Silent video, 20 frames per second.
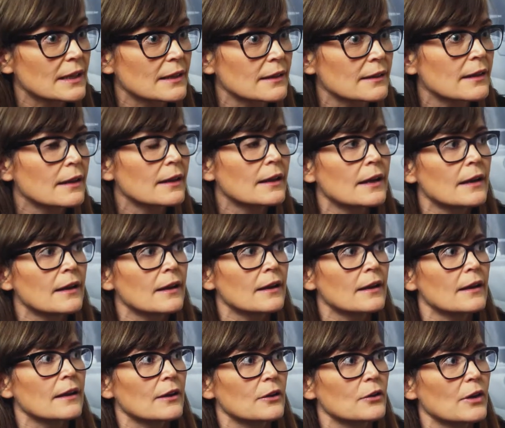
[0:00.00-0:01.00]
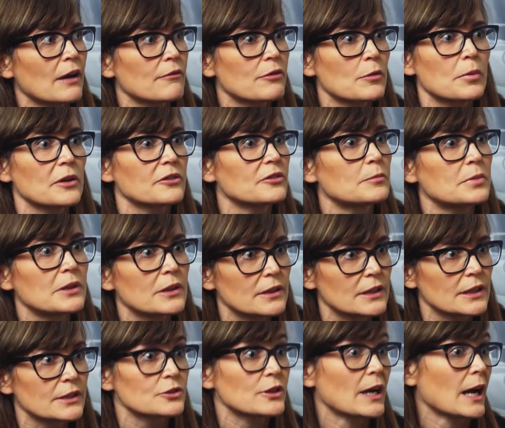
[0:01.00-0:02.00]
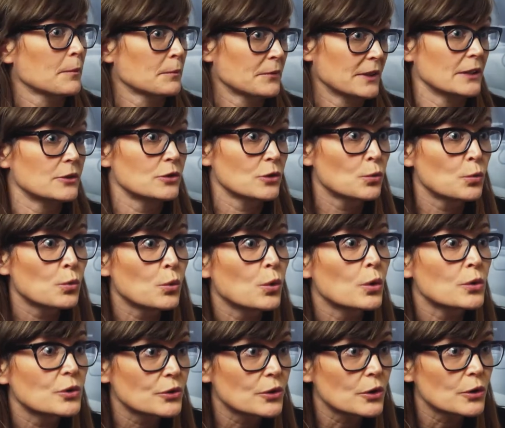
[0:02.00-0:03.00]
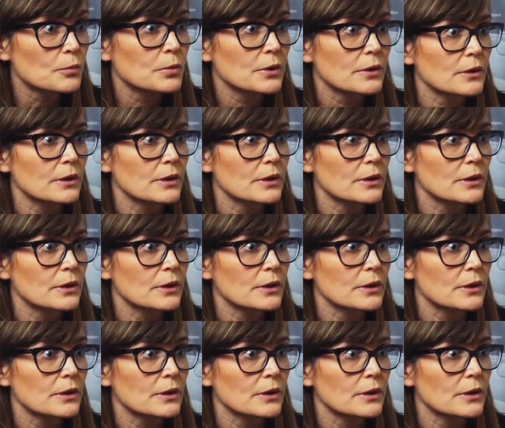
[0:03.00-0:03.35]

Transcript: And you have the possibility to update your wardrobe